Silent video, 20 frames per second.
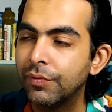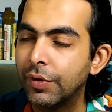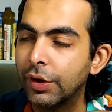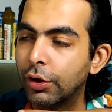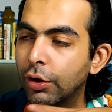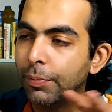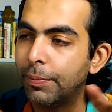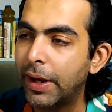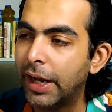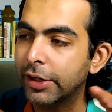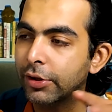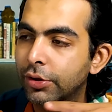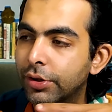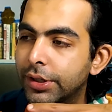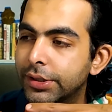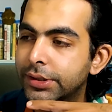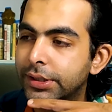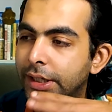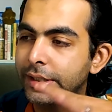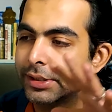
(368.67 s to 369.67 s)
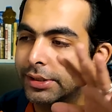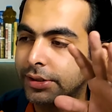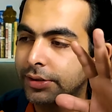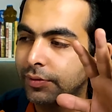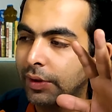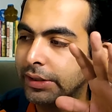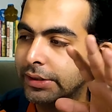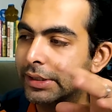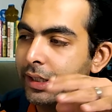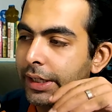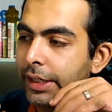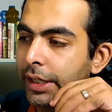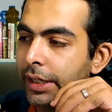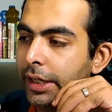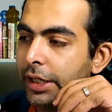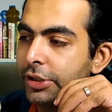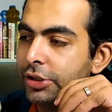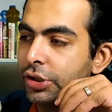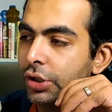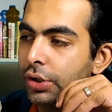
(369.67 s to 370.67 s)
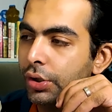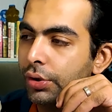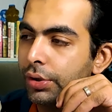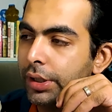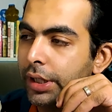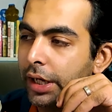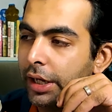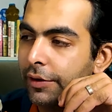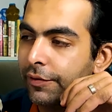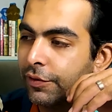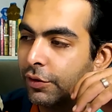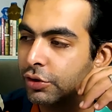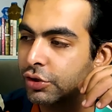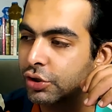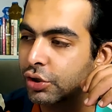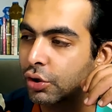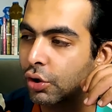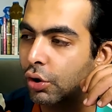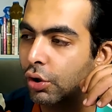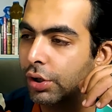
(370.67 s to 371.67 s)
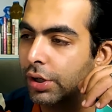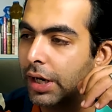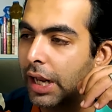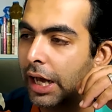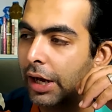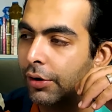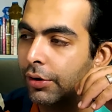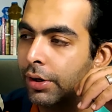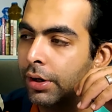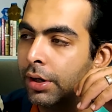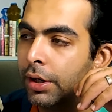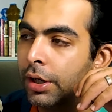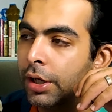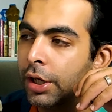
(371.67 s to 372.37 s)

we go back to results. 1 second, I'll show you that if you scroll down,